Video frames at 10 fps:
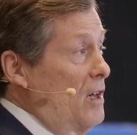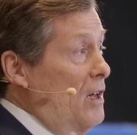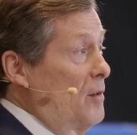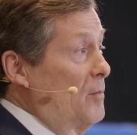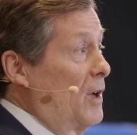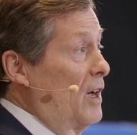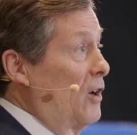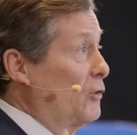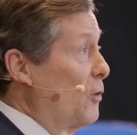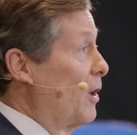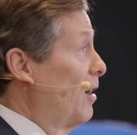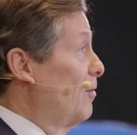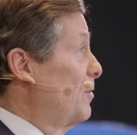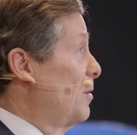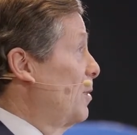I also
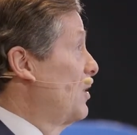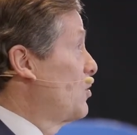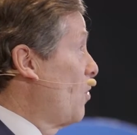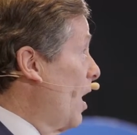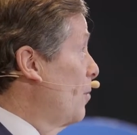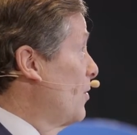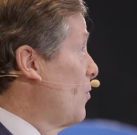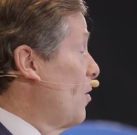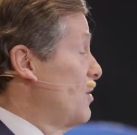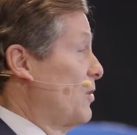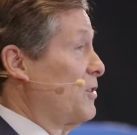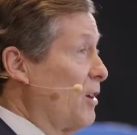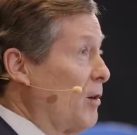have been described before as a